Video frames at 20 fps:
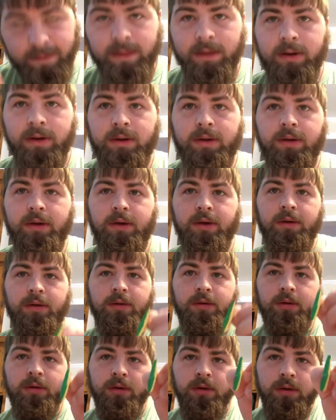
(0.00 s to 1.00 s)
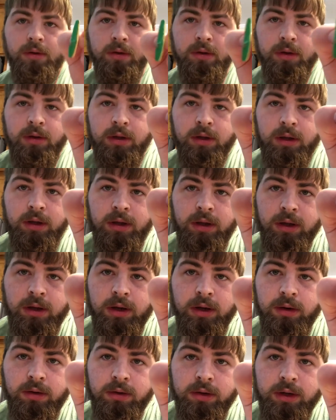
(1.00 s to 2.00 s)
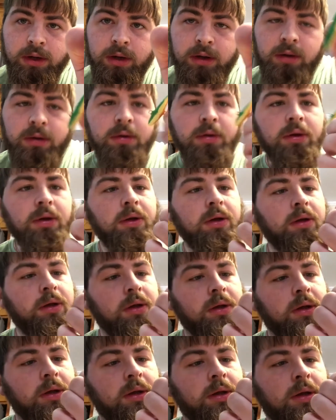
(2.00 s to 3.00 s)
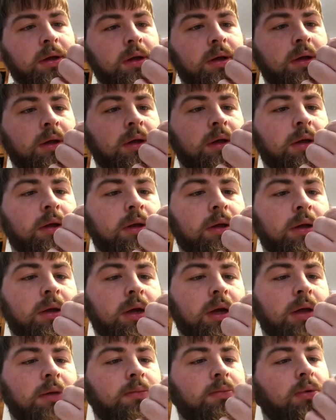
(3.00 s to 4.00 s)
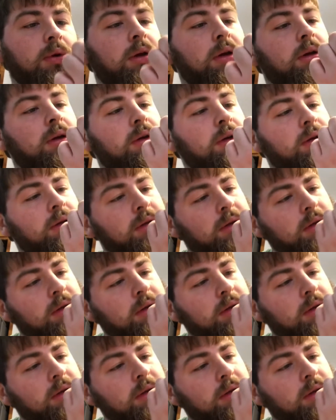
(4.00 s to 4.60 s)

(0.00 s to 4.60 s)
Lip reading: So, there we go. That's pretty good.